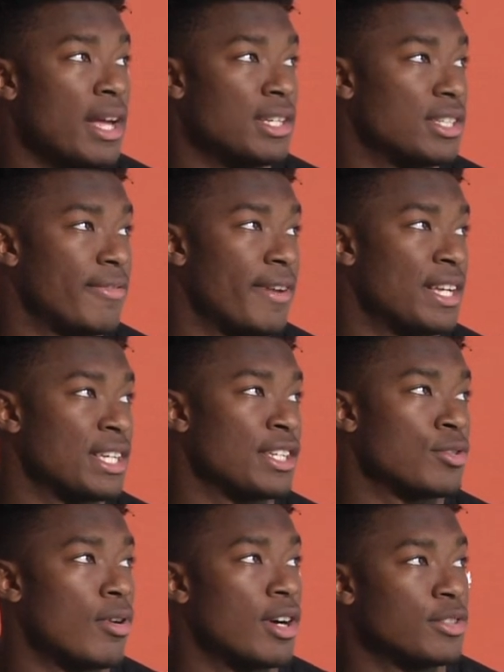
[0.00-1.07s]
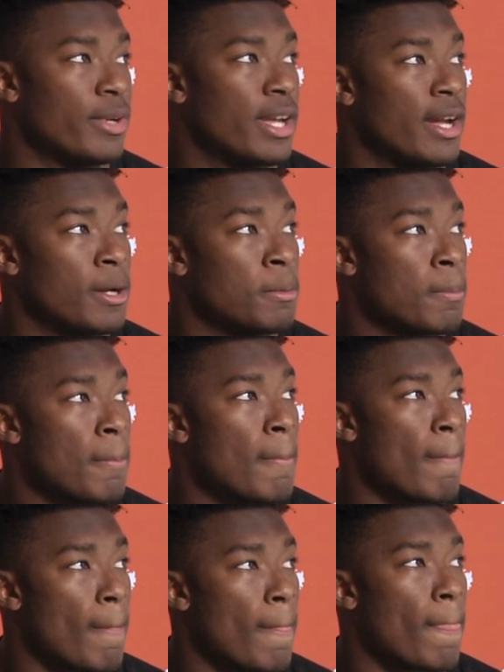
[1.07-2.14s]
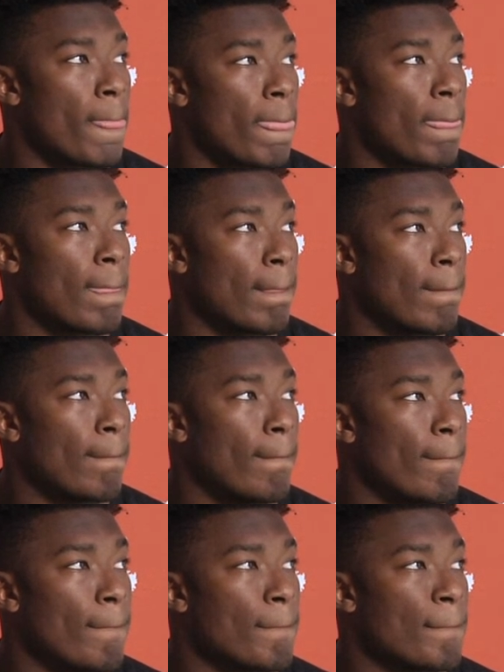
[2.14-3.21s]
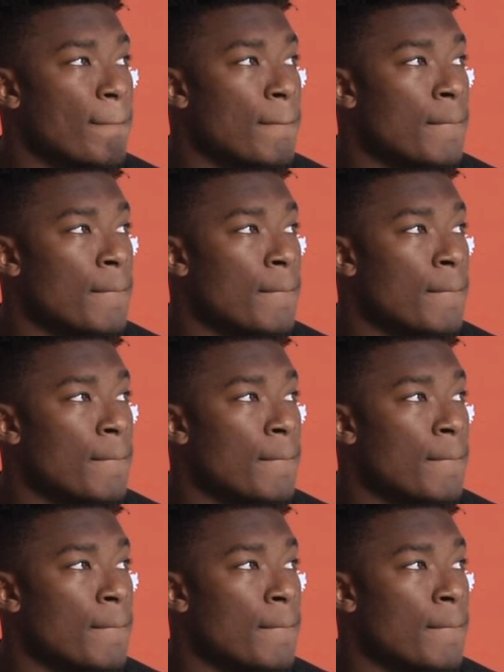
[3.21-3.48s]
and just finish as strong as we can. What have you